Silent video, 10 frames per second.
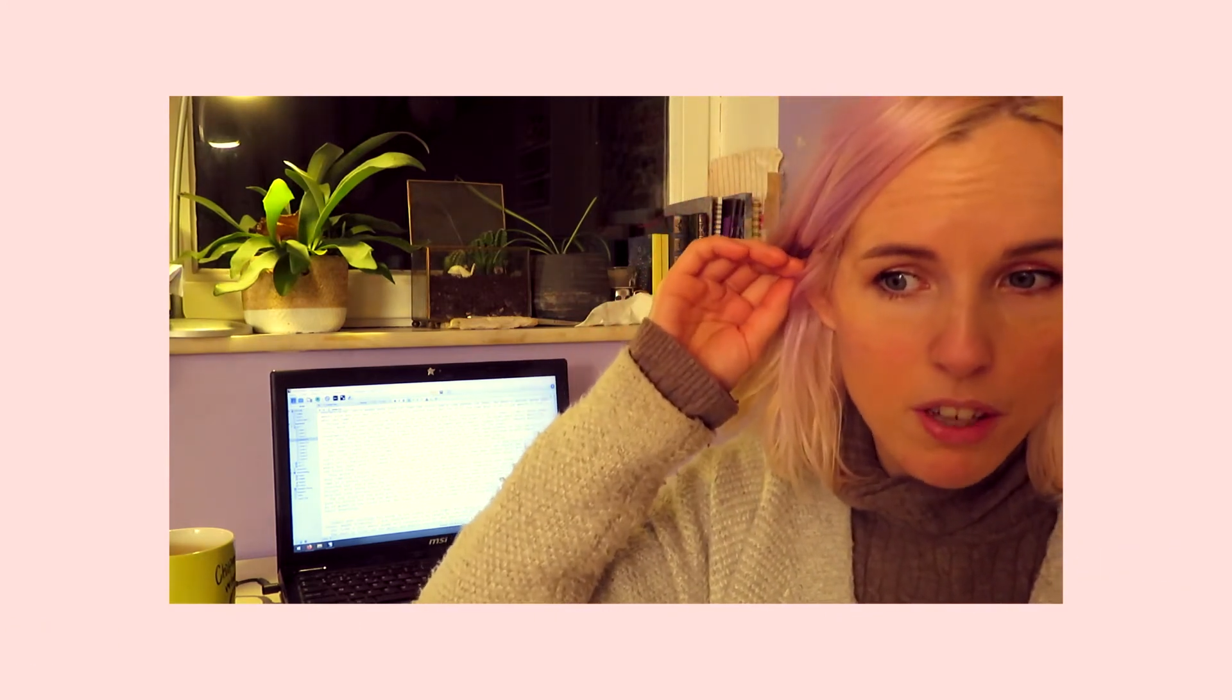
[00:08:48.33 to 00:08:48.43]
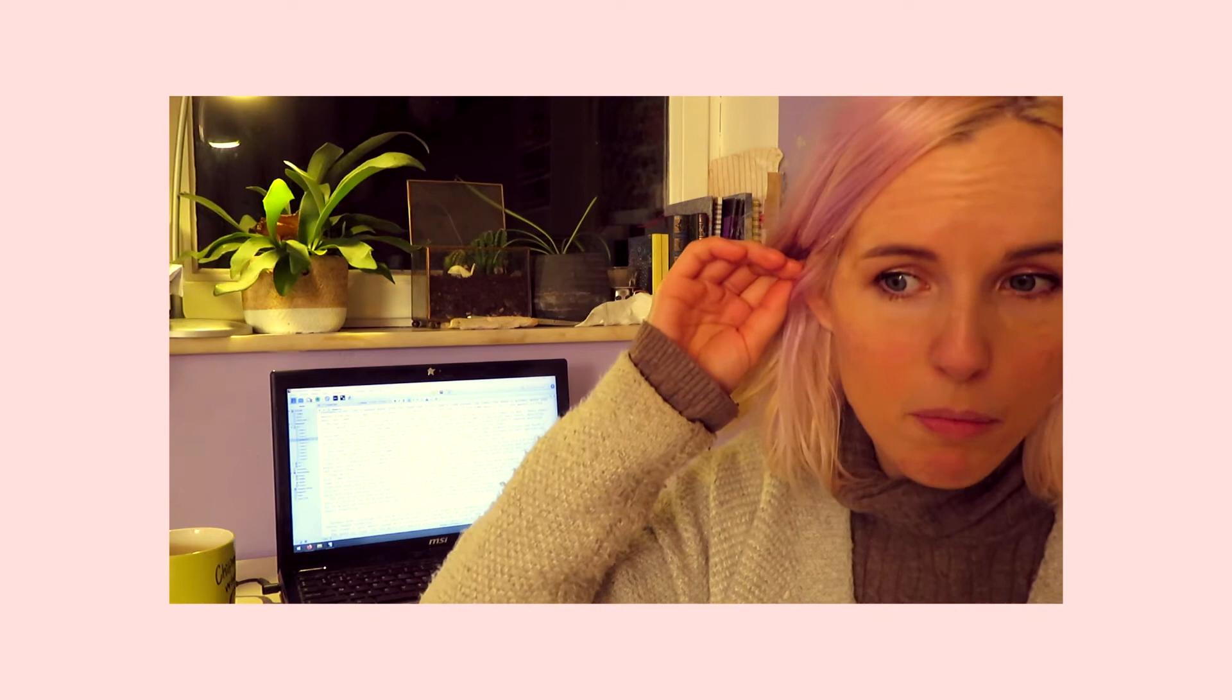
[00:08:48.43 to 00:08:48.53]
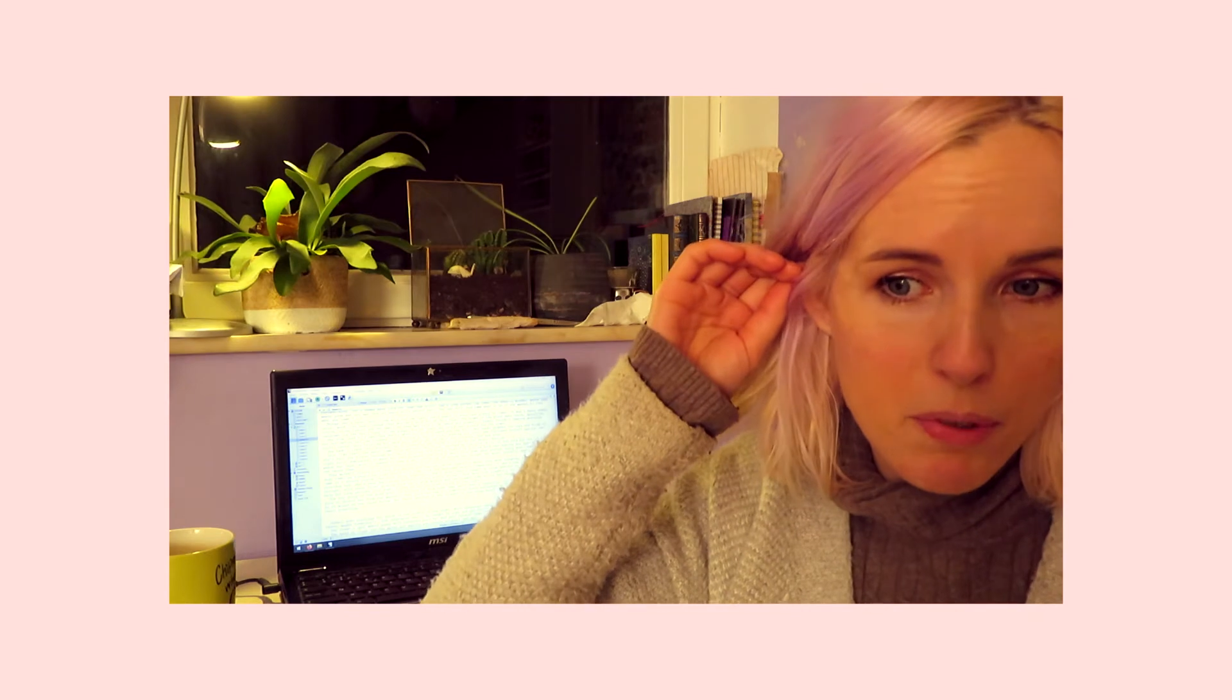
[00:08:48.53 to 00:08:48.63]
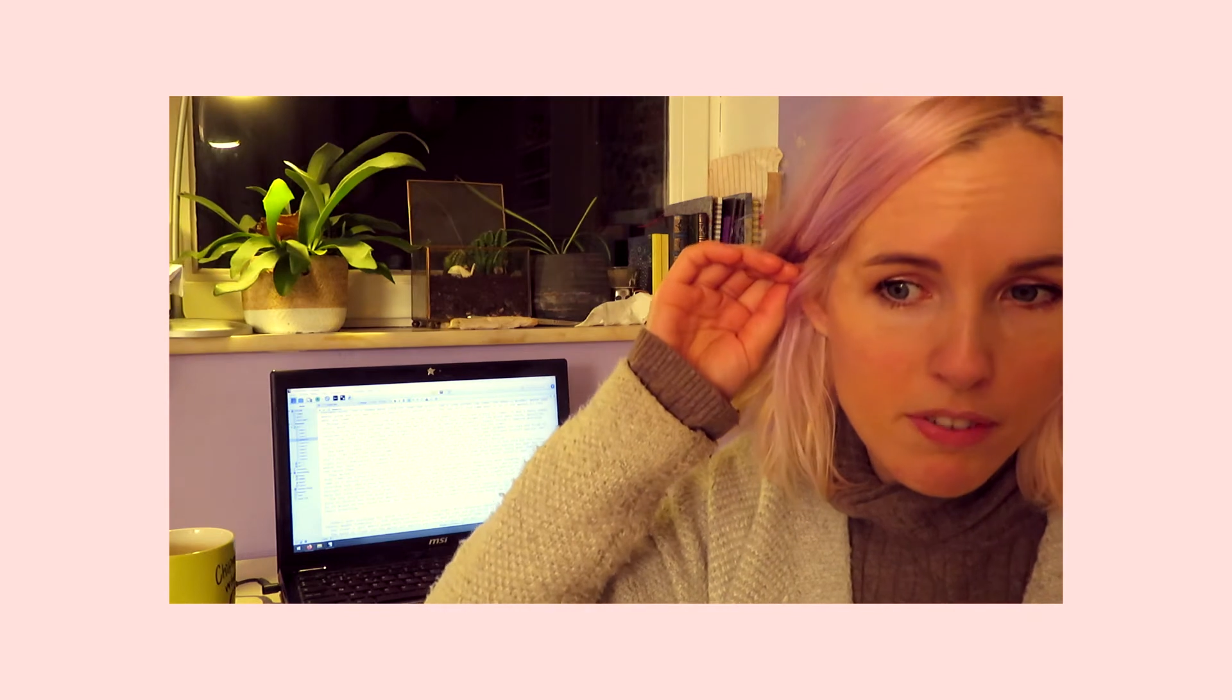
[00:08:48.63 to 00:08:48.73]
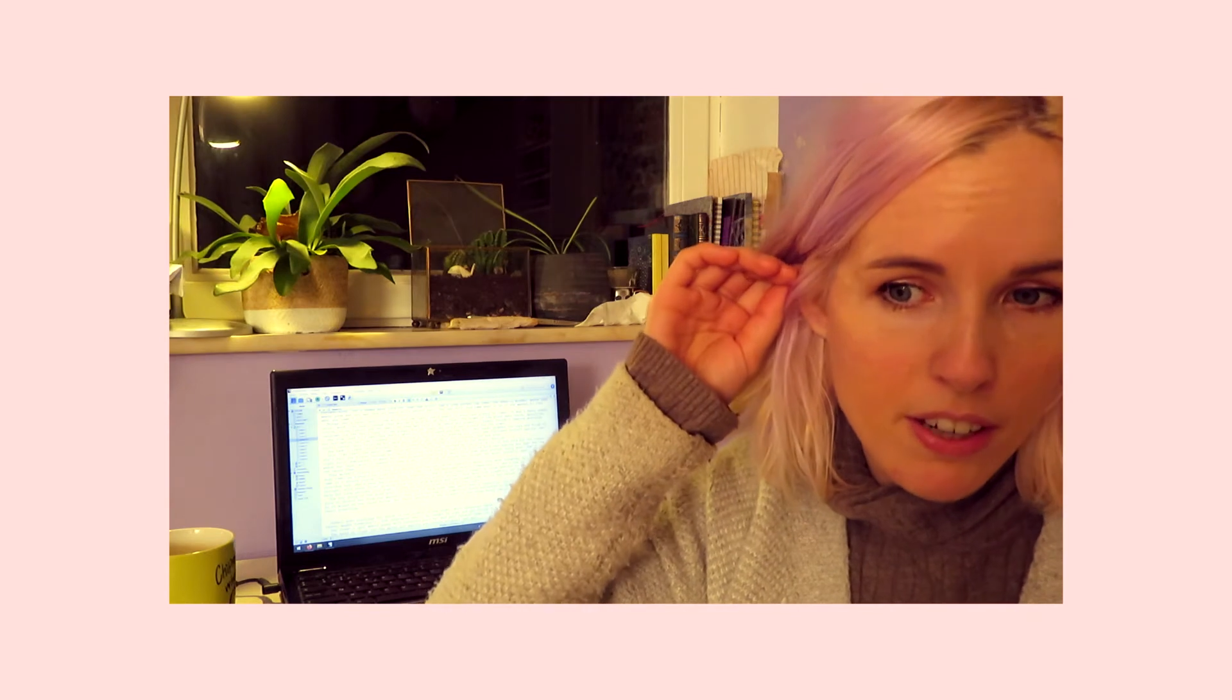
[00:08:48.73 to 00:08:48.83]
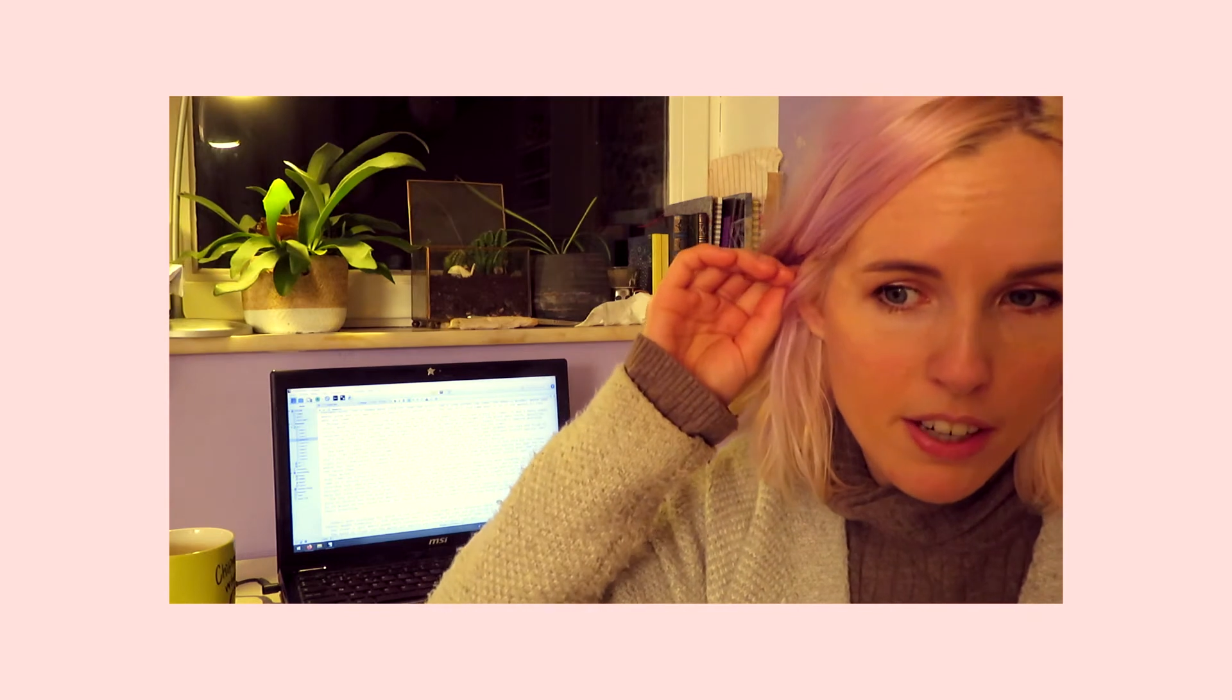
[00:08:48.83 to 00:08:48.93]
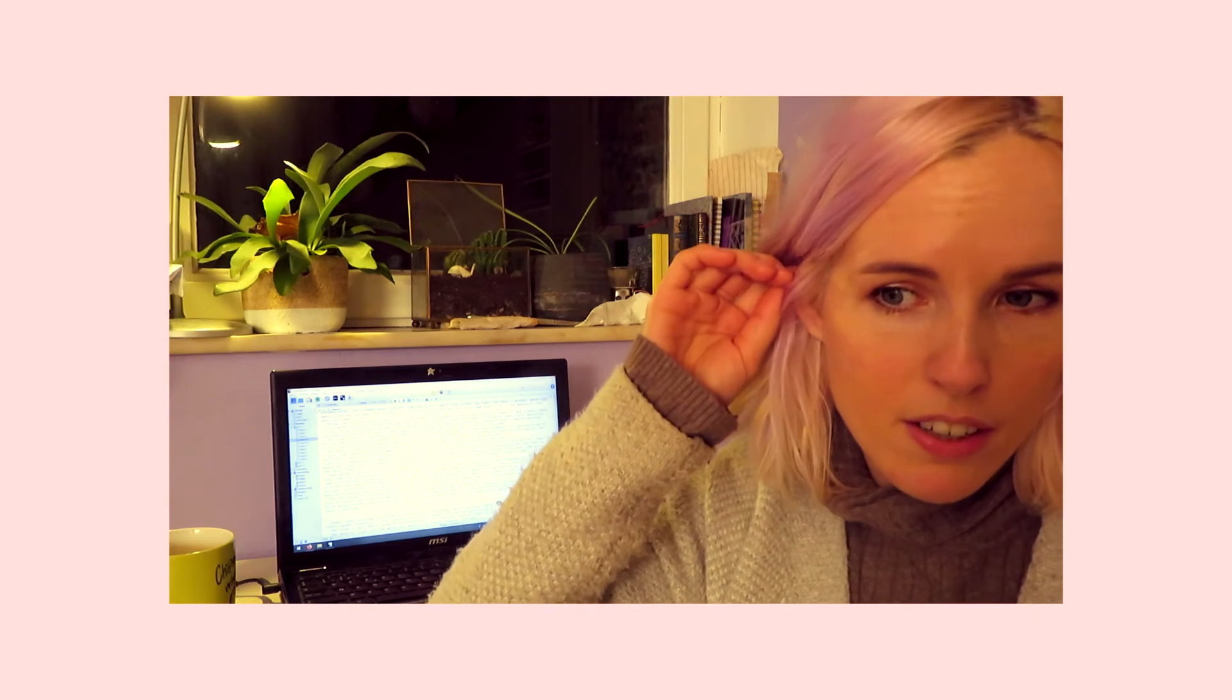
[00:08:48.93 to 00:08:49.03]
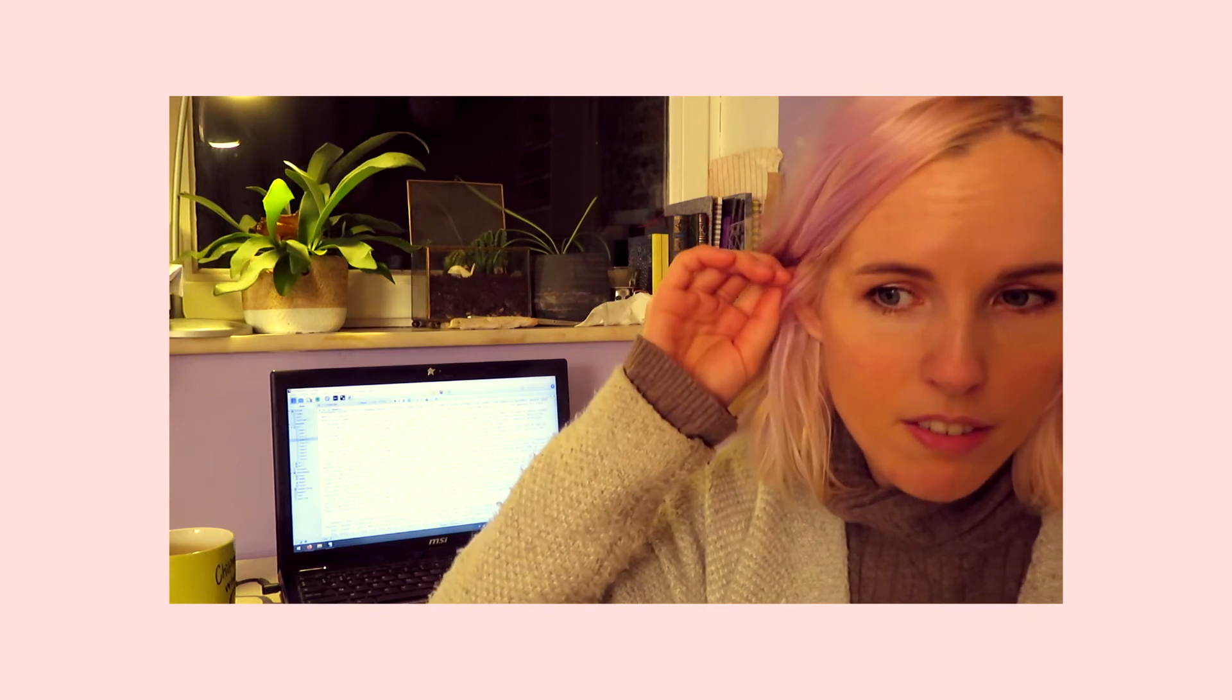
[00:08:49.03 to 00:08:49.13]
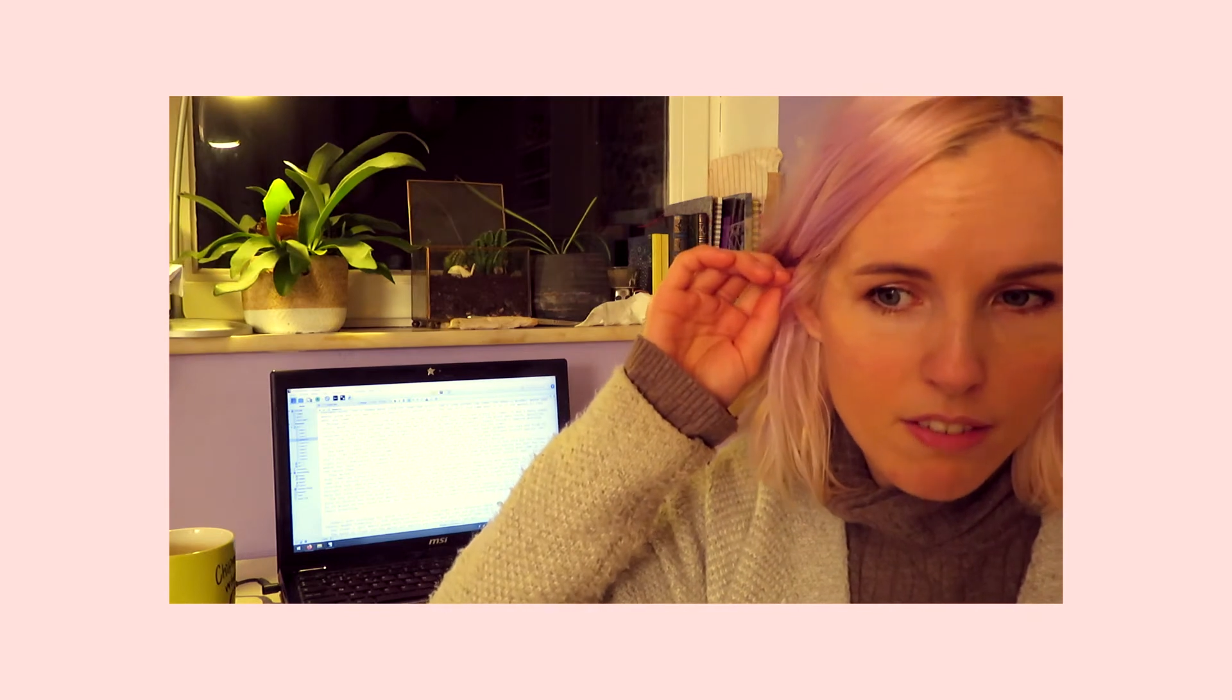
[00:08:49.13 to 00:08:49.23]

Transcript: not be fine.